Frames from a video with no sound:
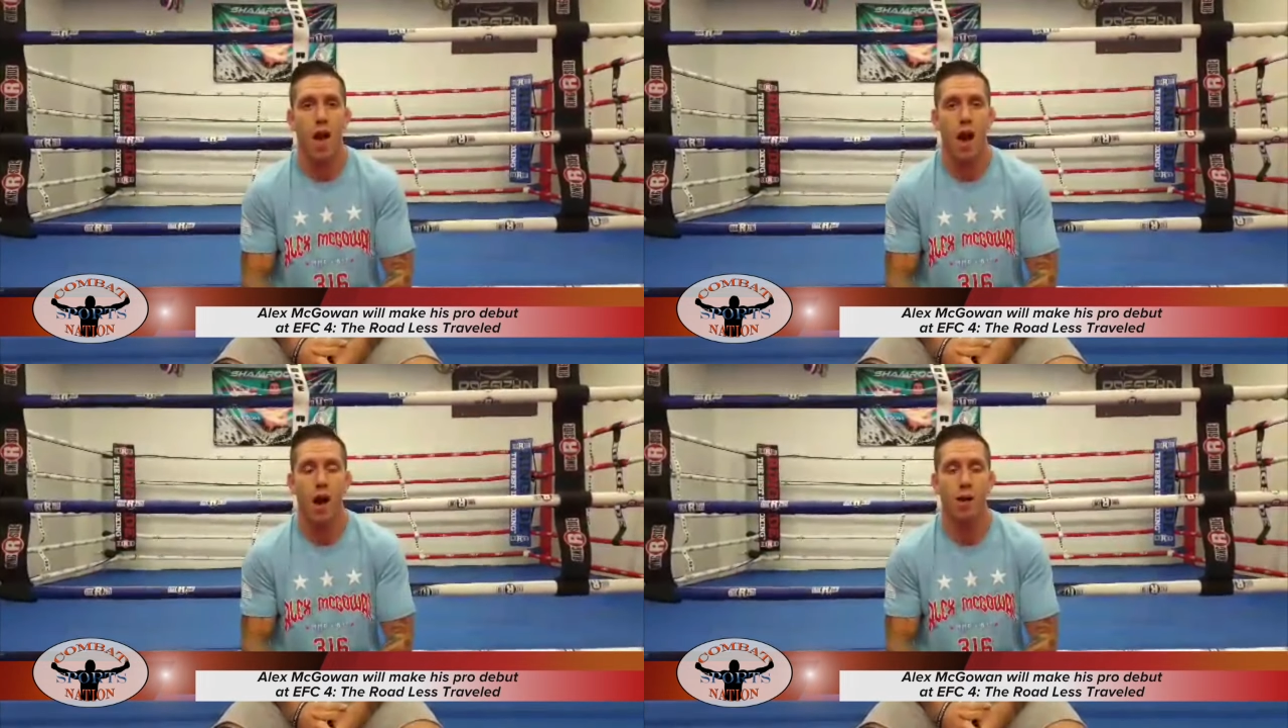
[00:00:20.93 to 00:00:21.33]

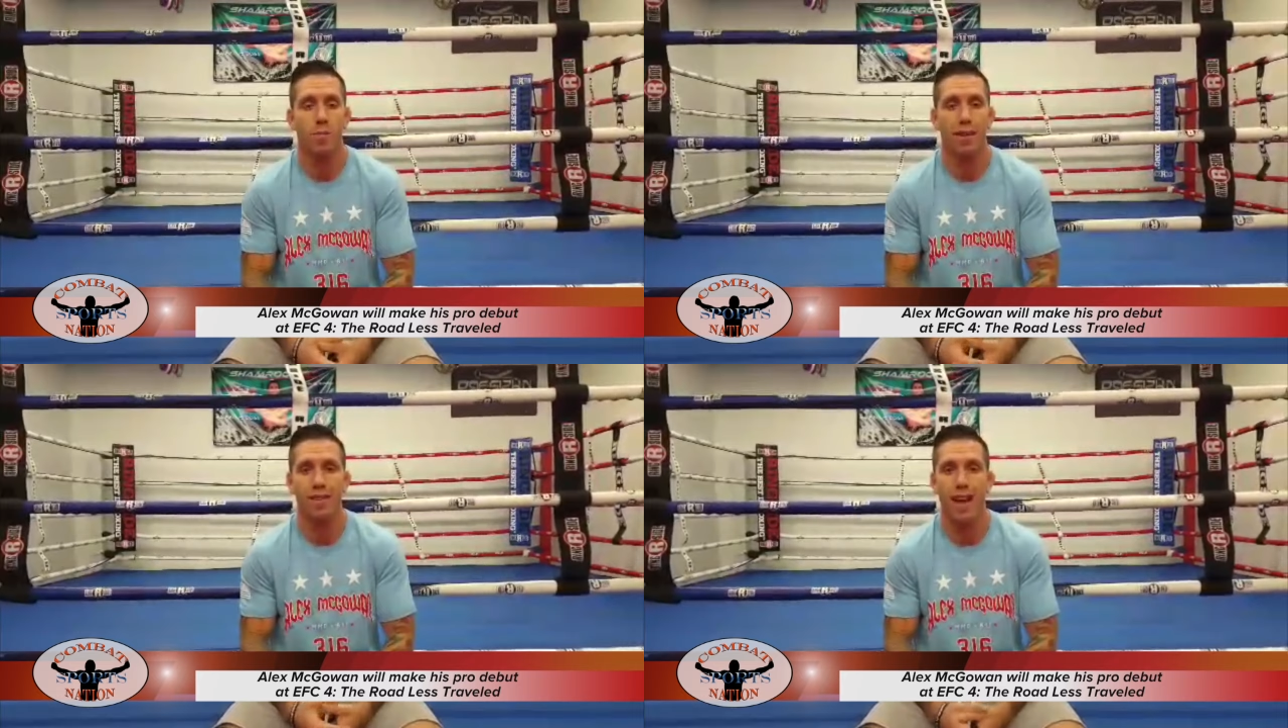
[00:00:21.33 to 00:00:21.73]

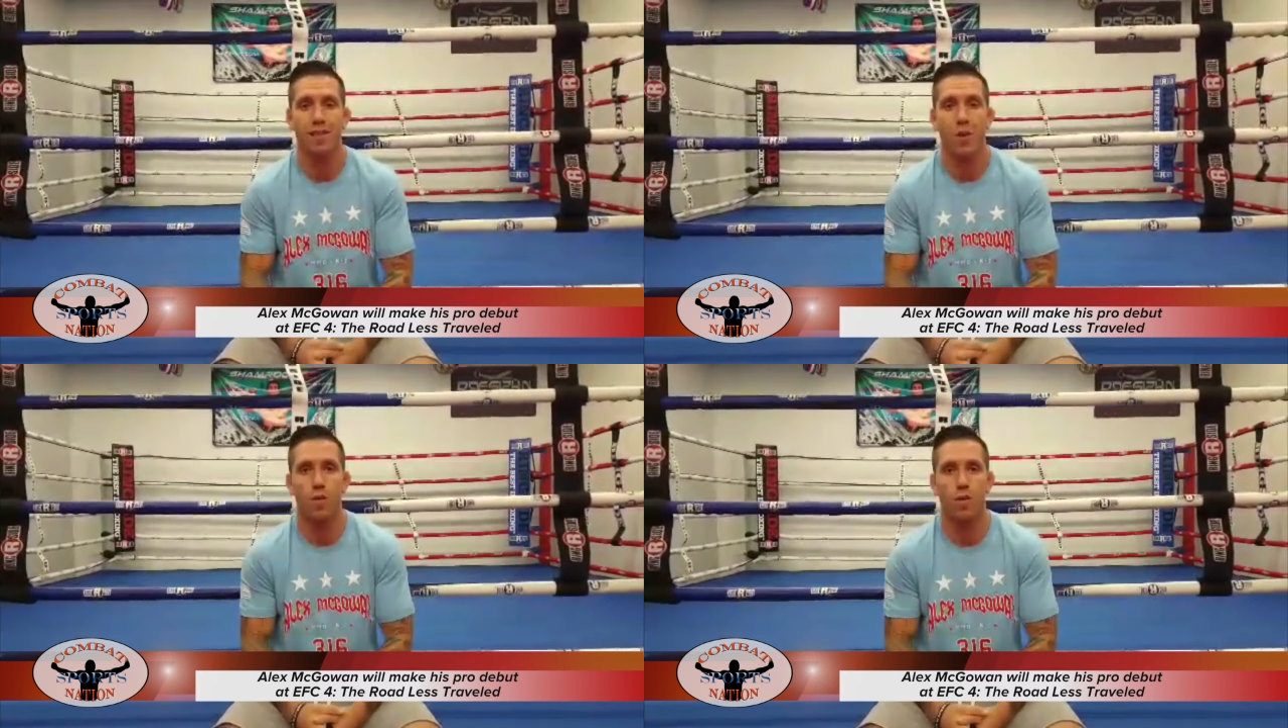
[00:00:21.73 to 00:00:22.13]
Um, he
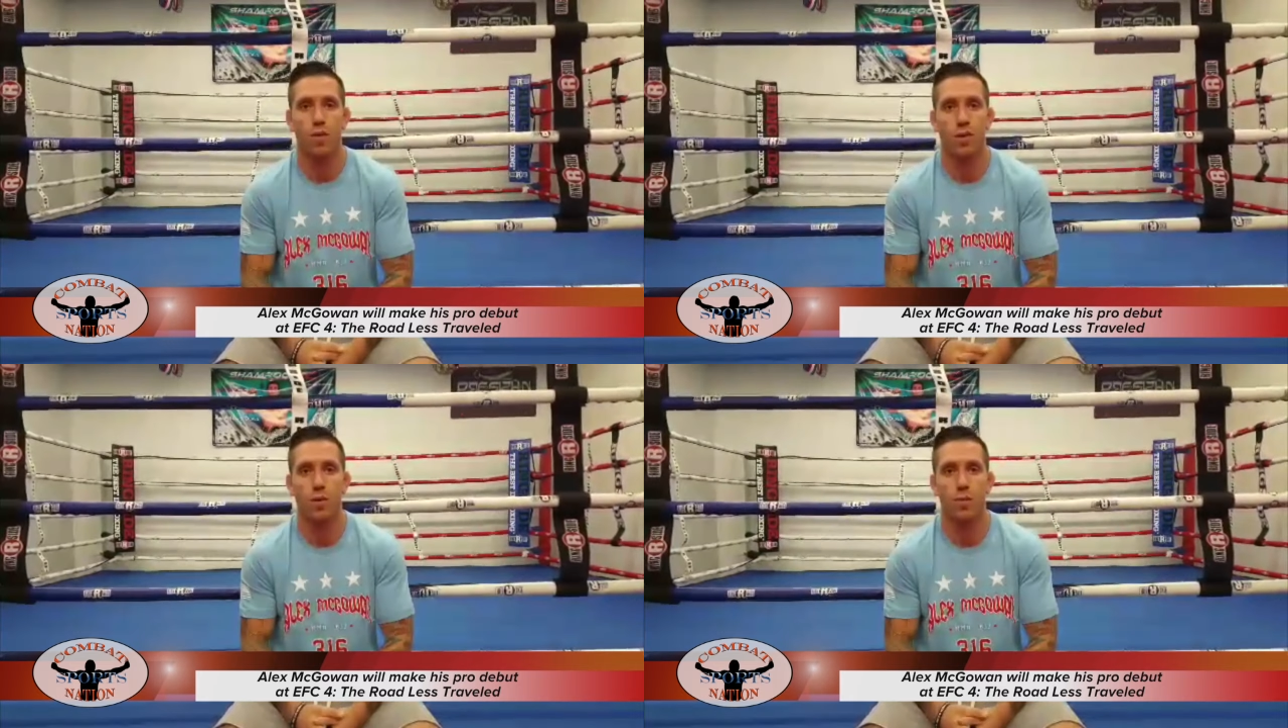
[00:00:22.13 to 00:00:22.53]
has over
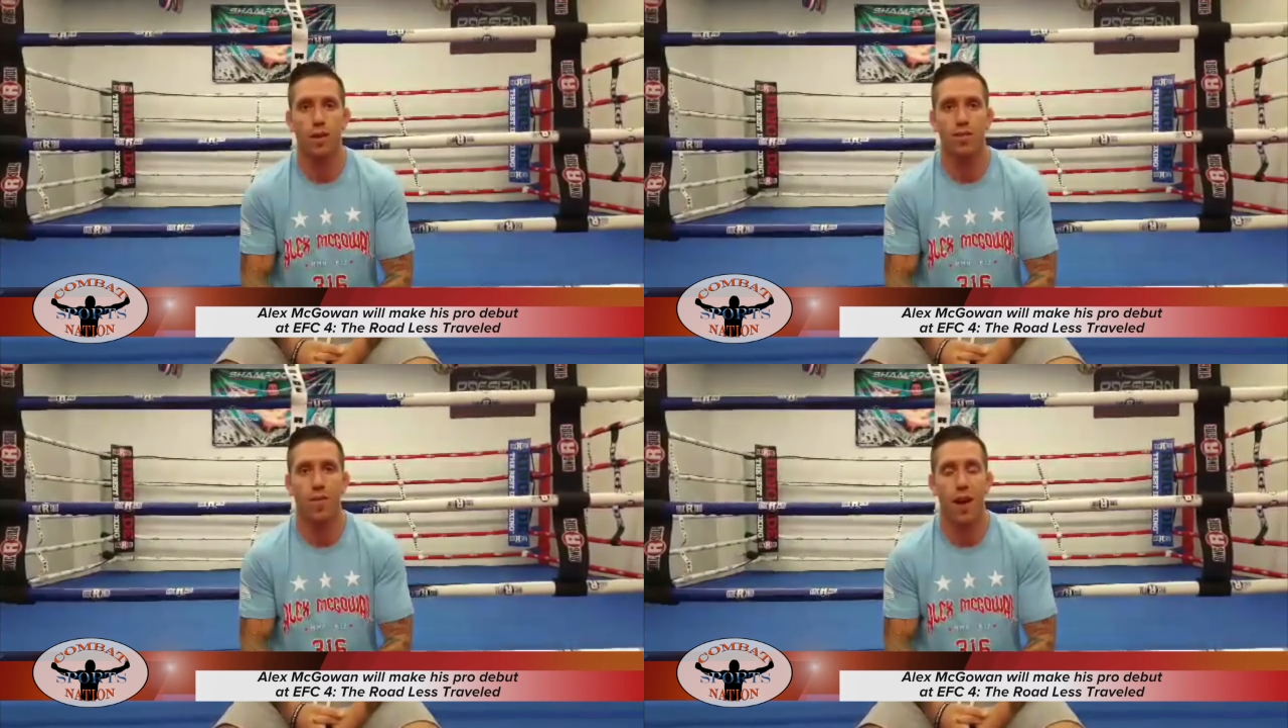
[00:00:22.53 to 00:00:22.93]
30
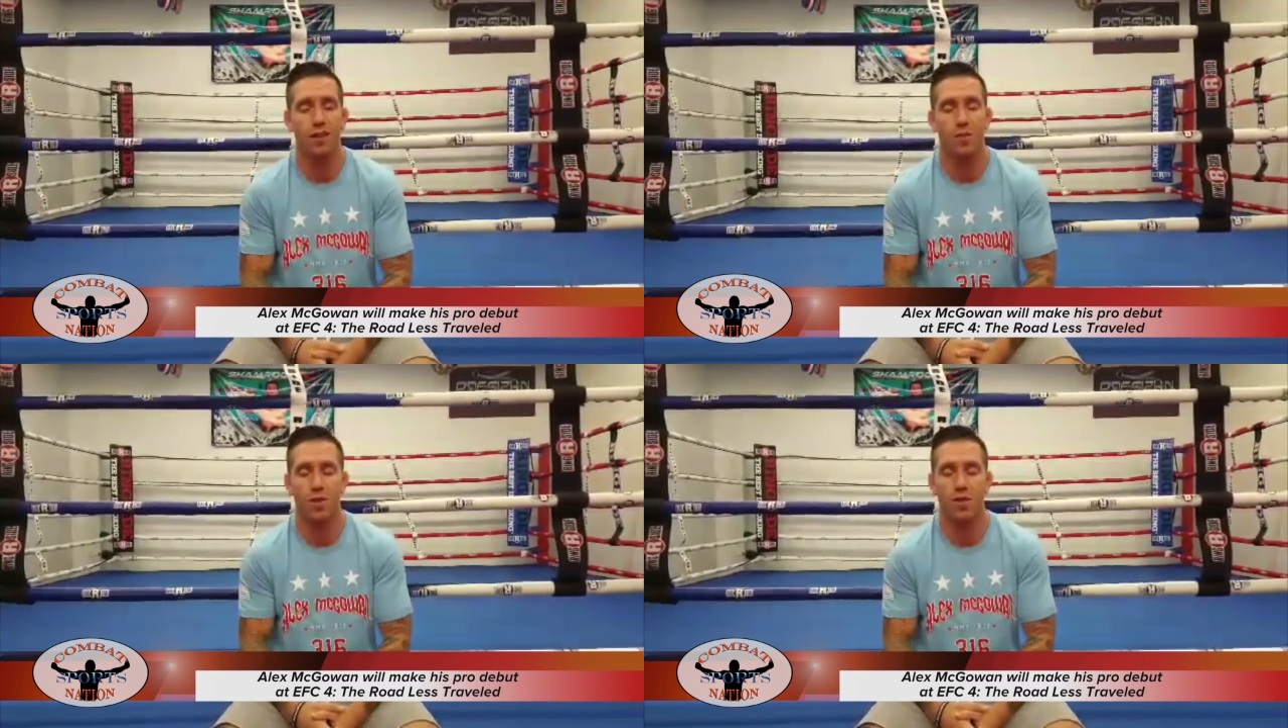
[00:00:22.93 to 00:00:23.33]
plus
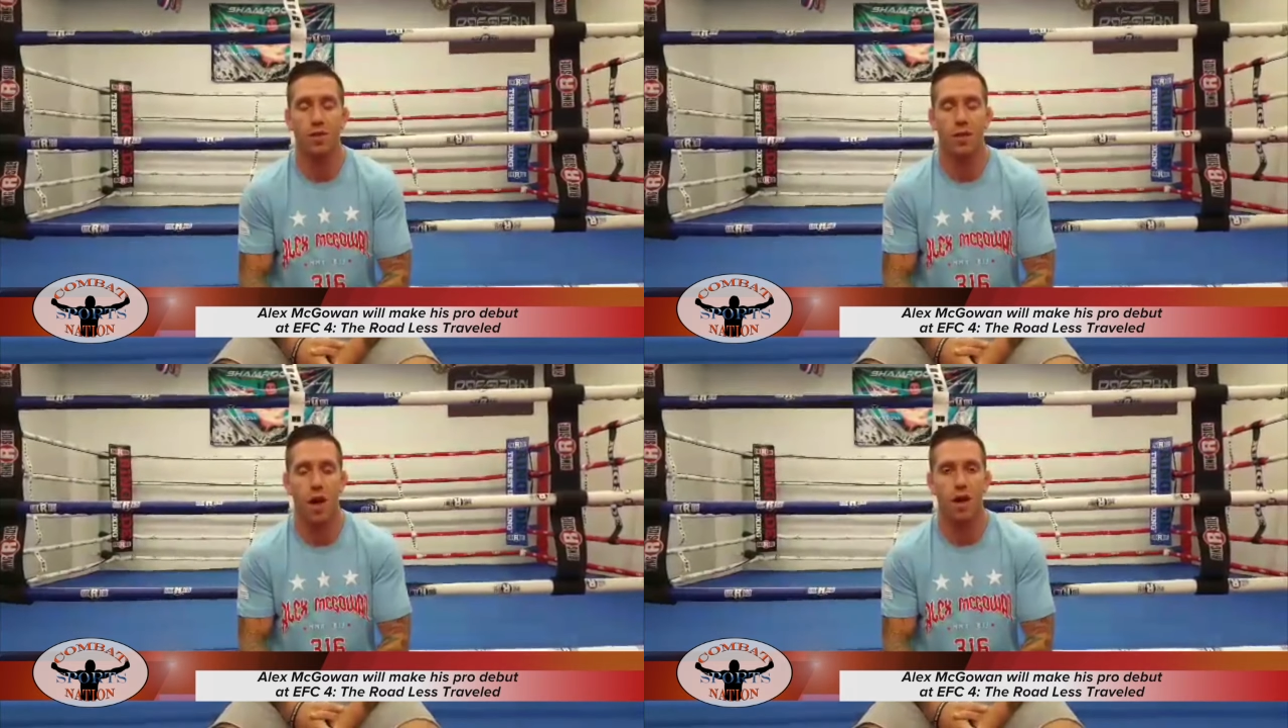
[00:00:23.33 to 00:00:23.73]
fights, which is
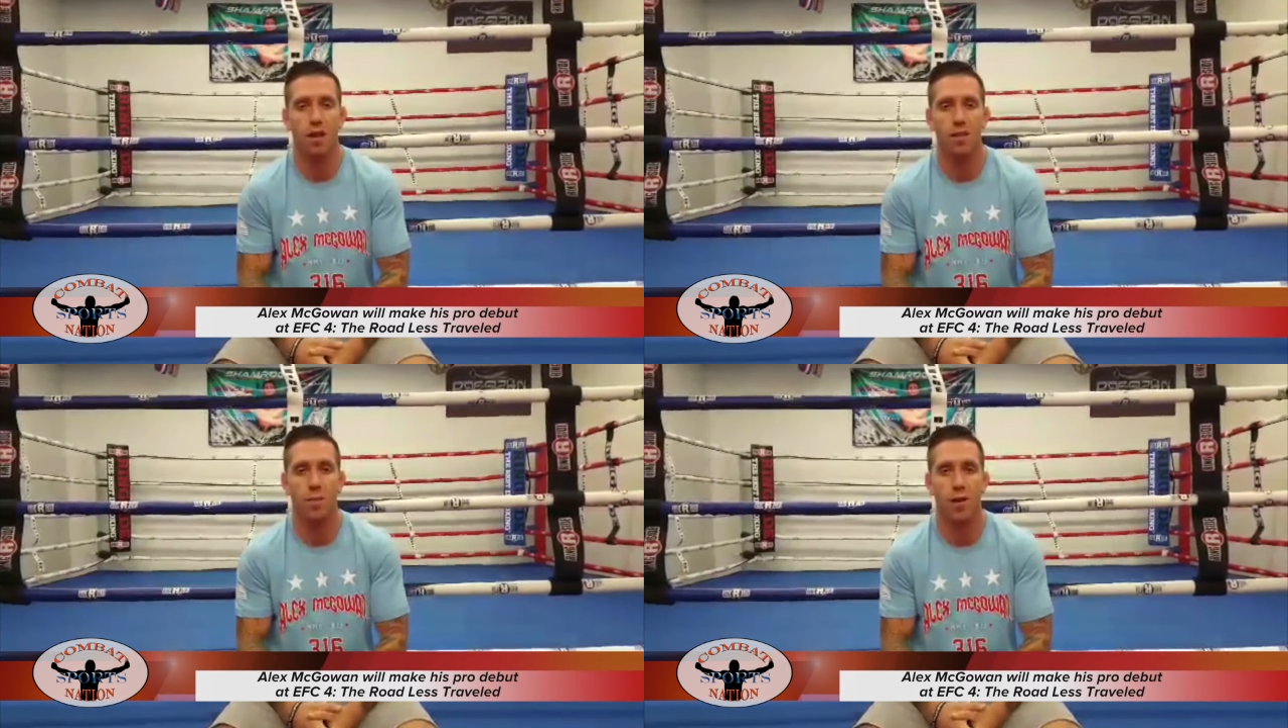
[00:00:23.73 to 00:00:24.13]
a lot of
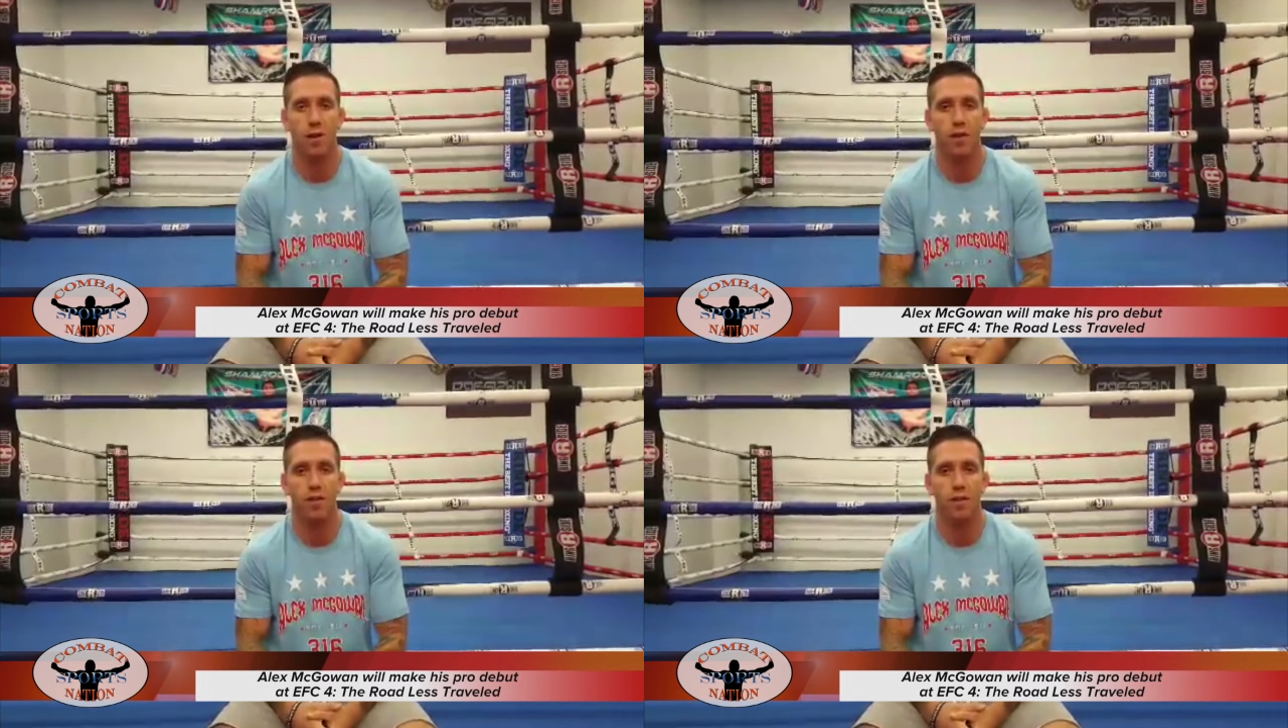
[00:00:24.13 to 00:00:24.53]

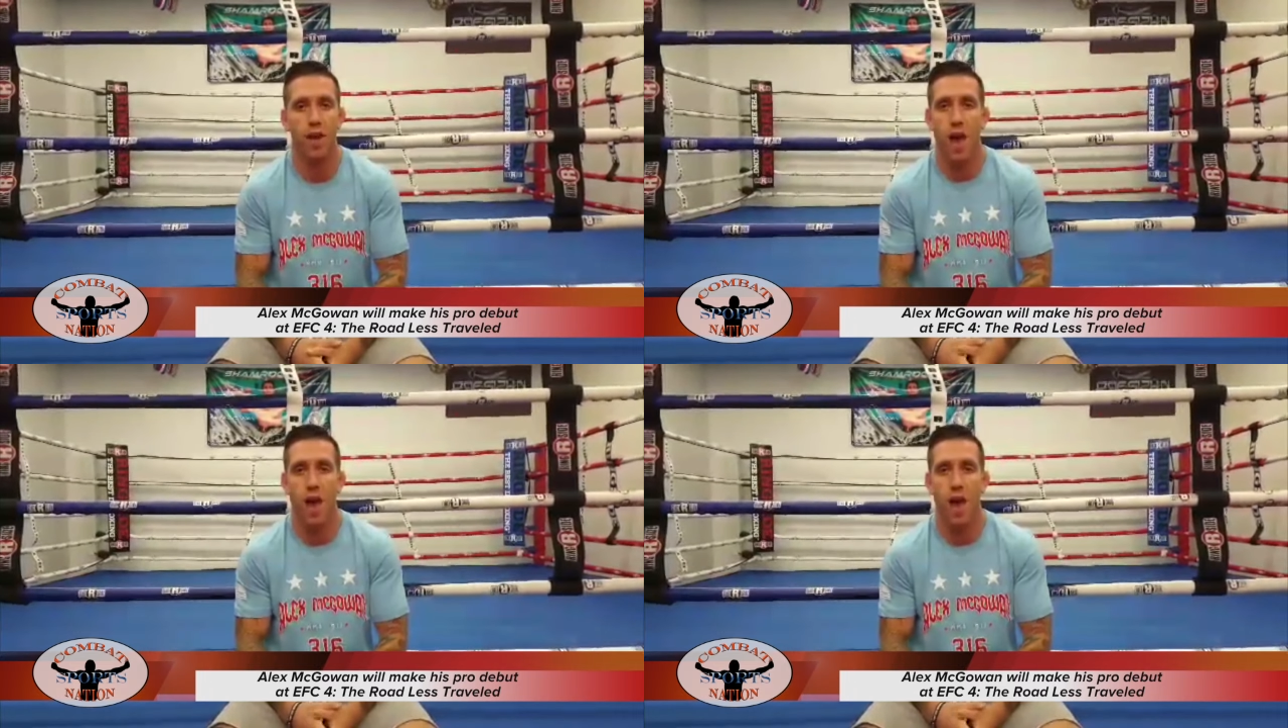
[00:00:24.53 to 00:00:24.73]
experience.